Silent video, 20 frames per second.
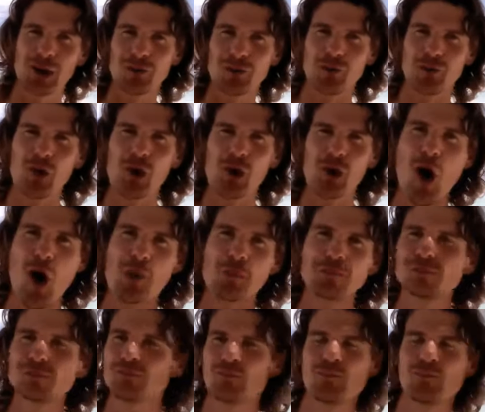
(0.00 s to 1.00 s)
full
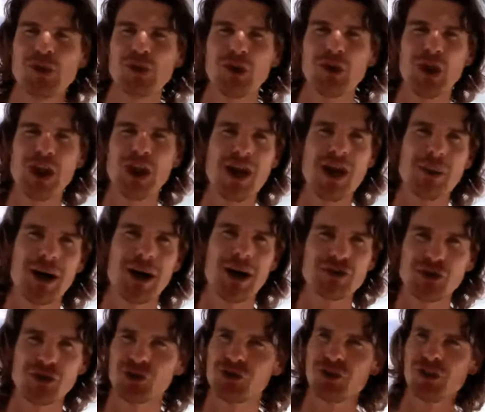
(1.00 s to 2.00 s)
on, then don't eat that
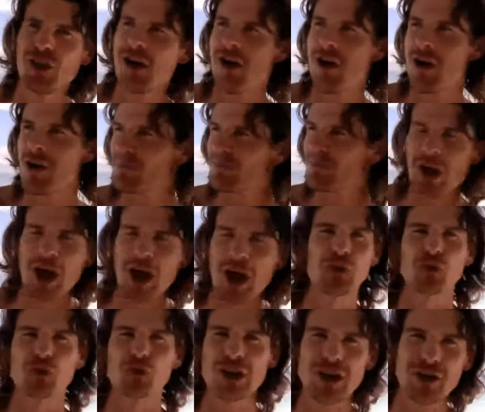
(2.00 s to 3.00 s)
much. Just
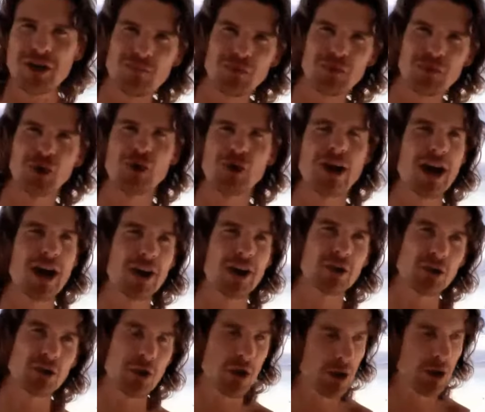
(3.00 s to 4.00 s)
under-eat and sit
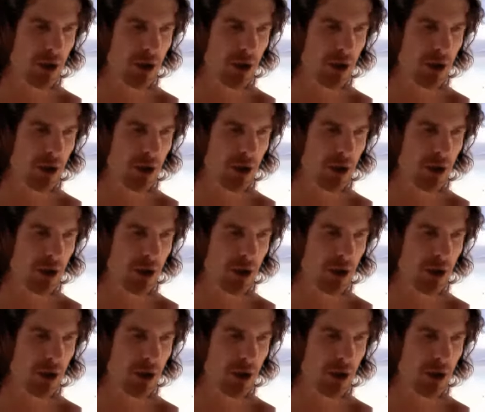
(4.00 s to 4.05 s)
around.